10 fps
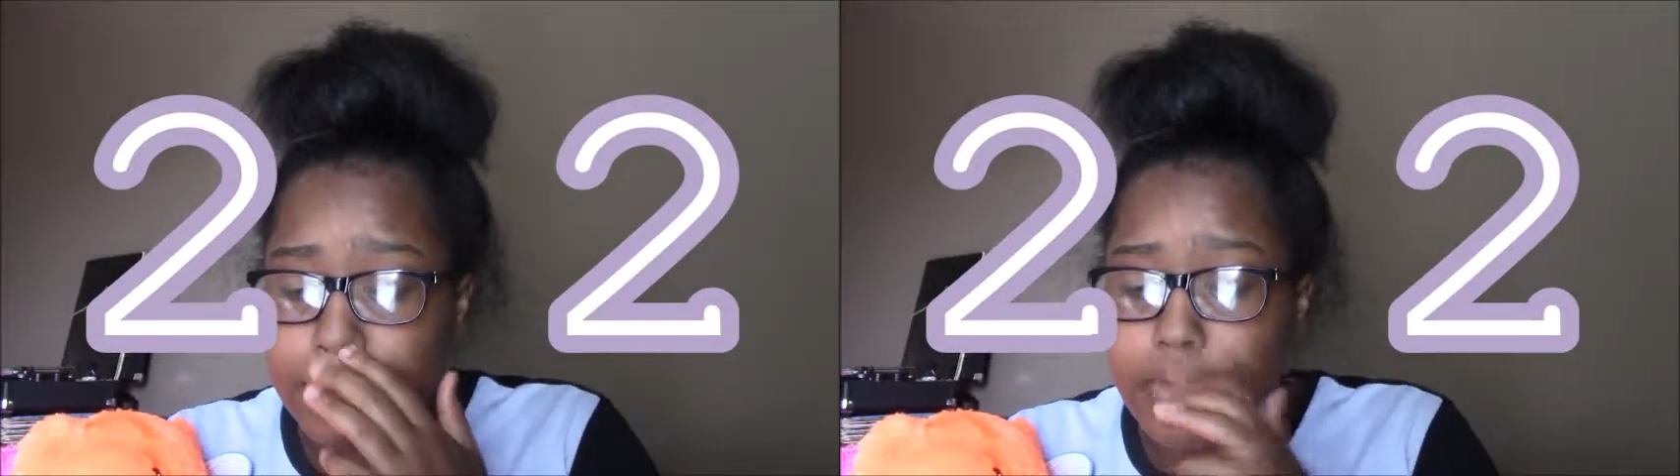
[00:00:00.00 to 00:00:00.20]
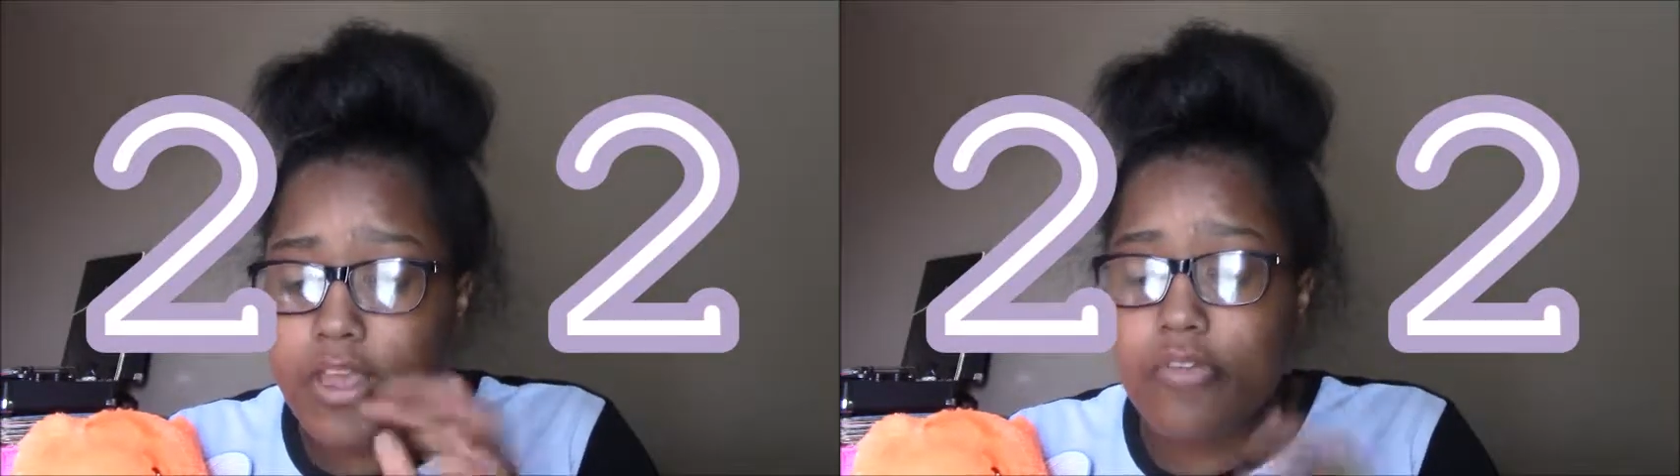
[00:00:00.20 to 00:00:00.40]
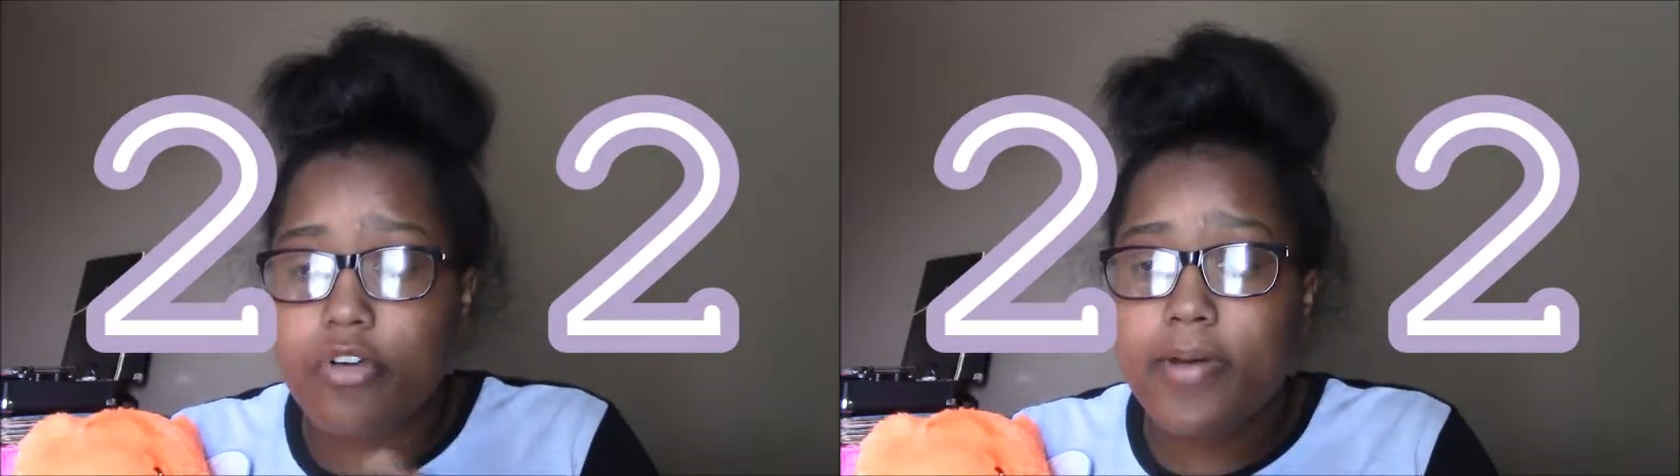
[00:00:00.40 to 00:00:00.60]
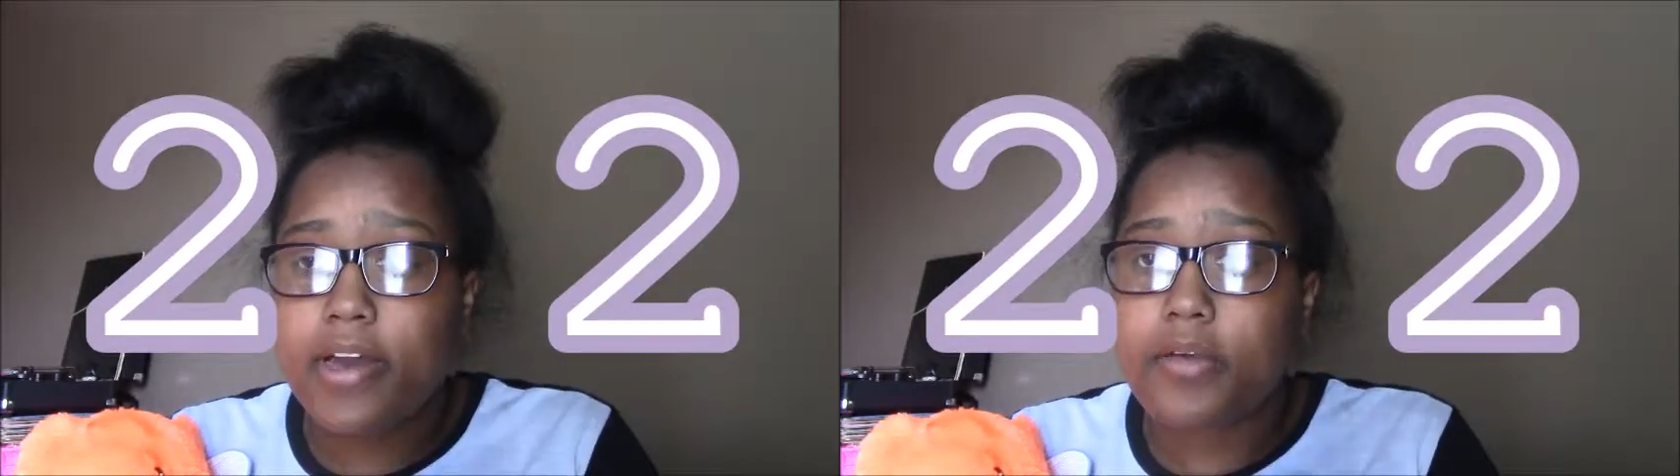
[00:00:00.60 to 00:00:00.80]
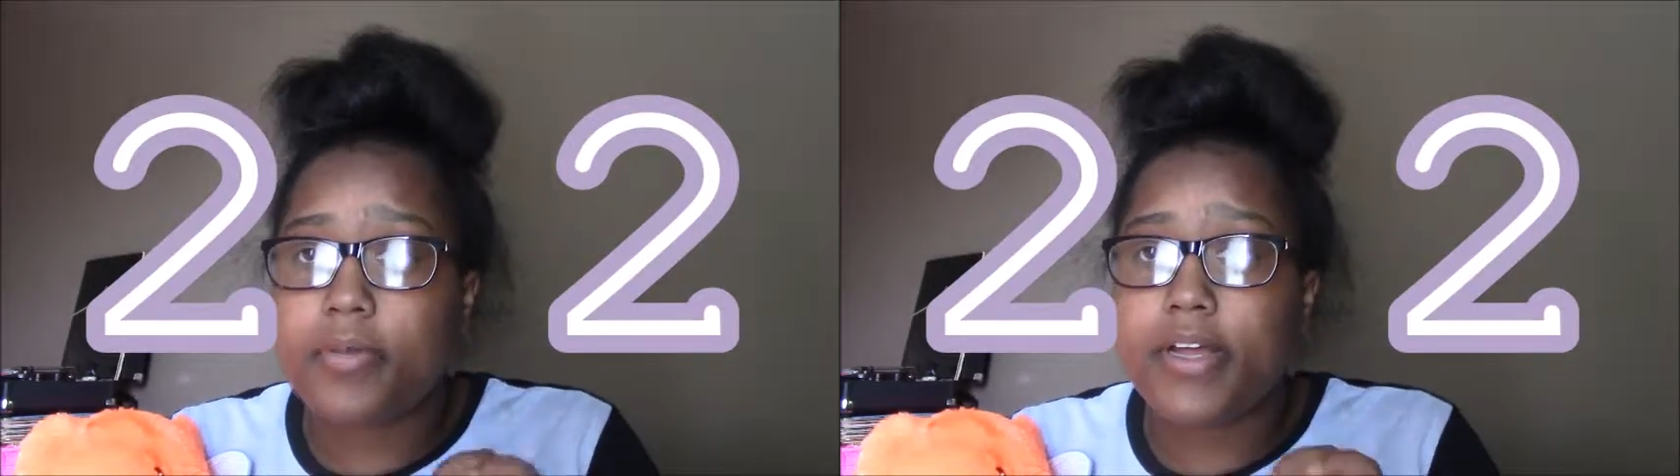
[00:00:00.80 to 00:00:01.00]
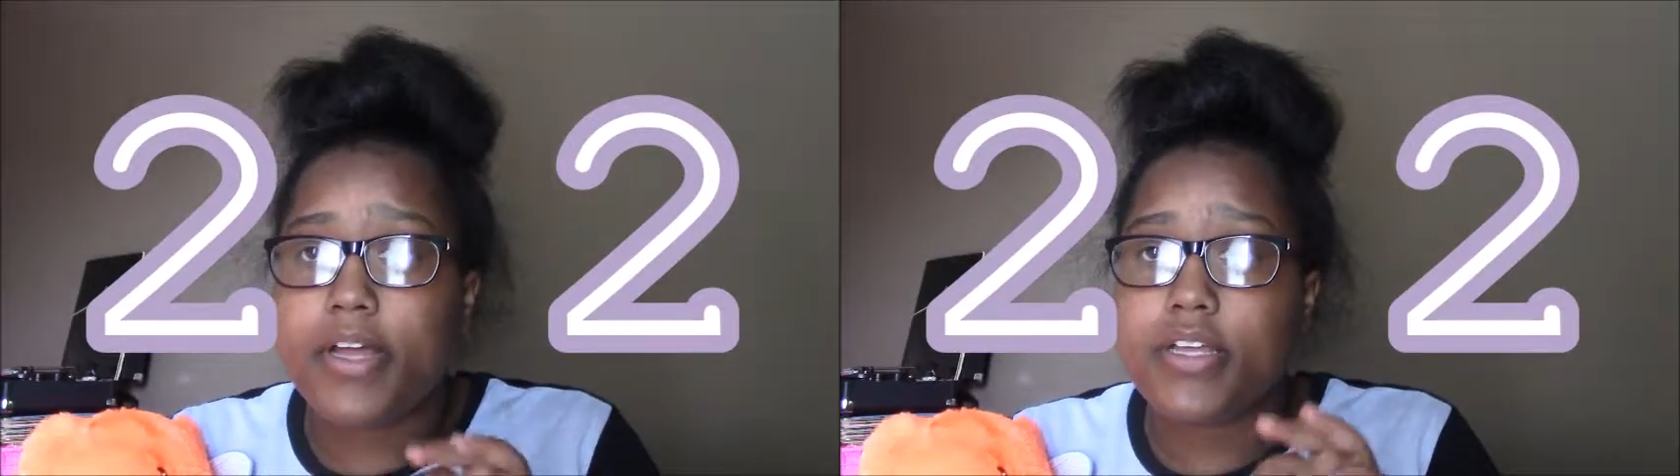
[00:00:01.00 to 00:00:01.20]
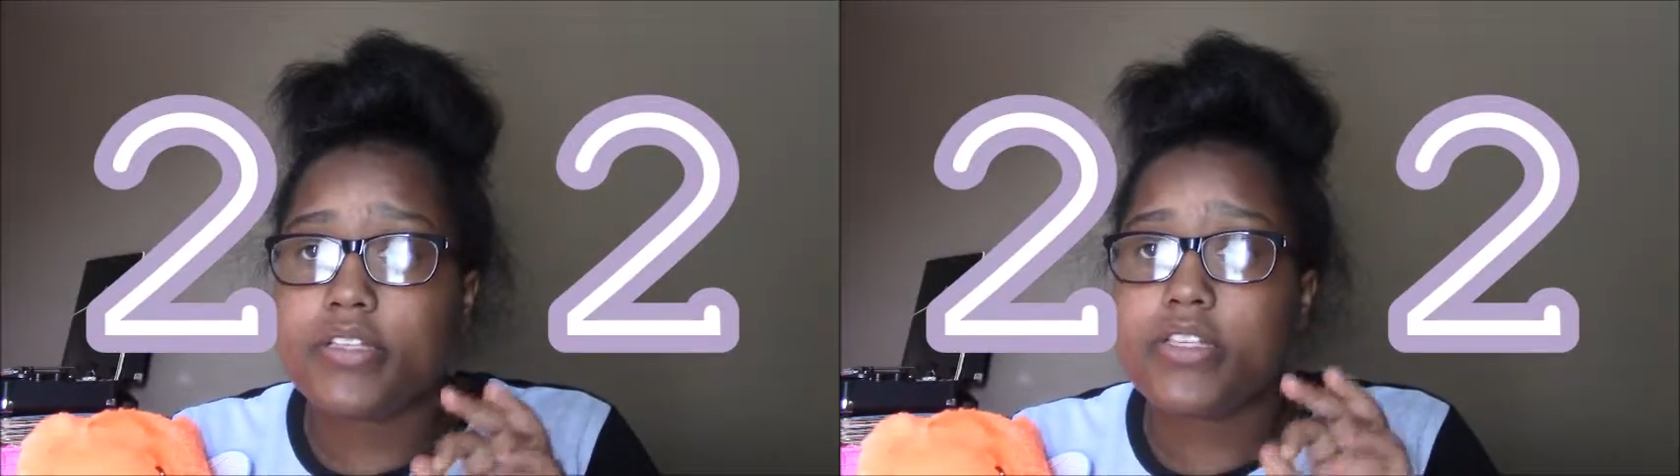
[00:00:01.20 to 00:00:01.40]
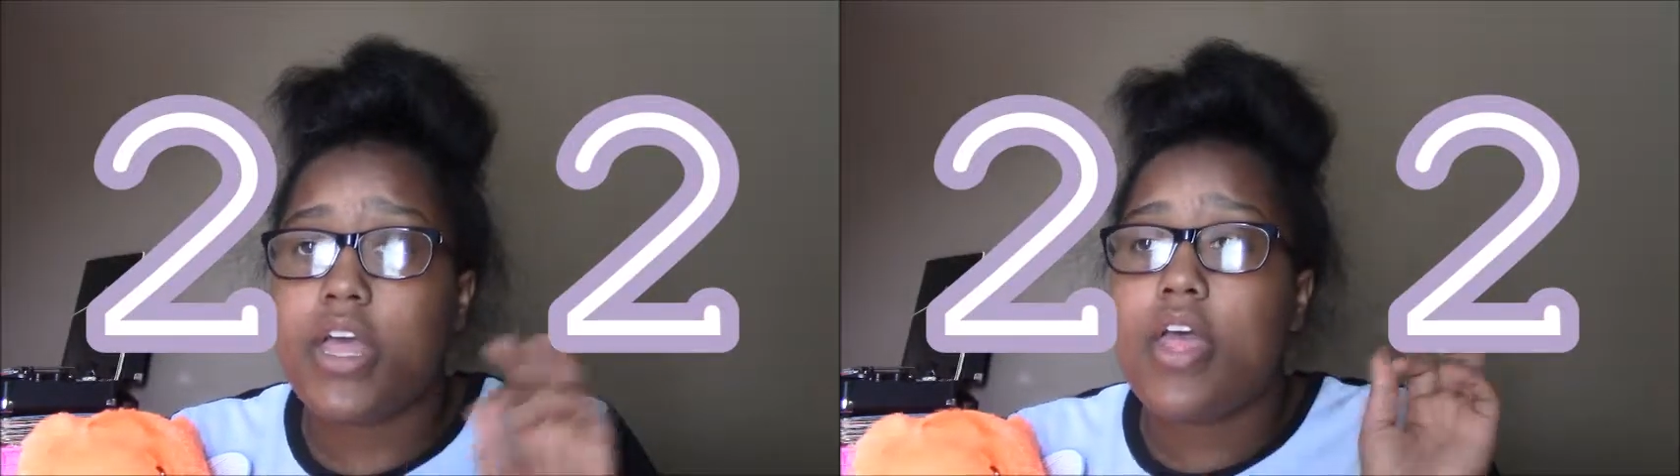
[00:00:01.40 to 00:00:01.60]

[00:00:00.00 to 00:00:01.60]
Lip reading: everybody, because